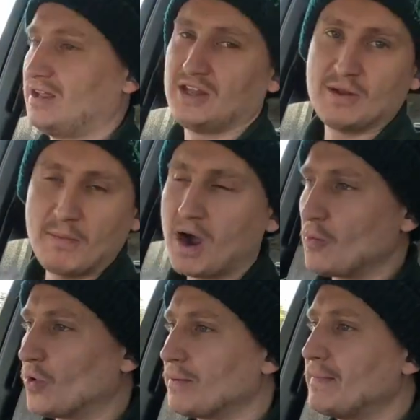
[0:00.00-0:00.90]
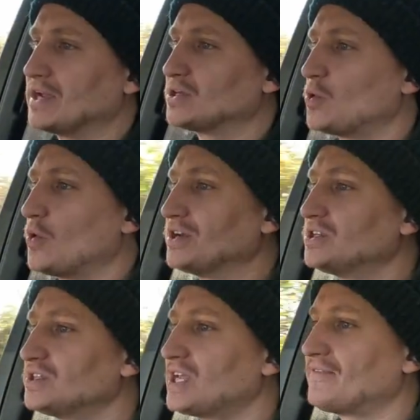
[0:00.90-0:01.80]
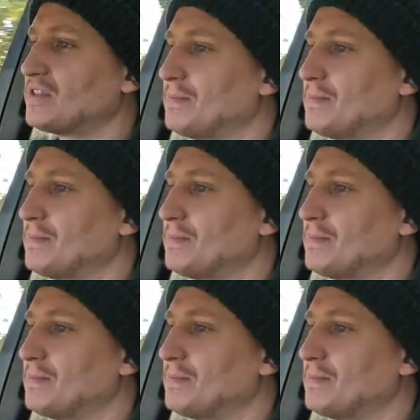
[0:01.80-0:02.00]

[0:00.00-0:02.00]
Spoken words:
you might want to make sure it does have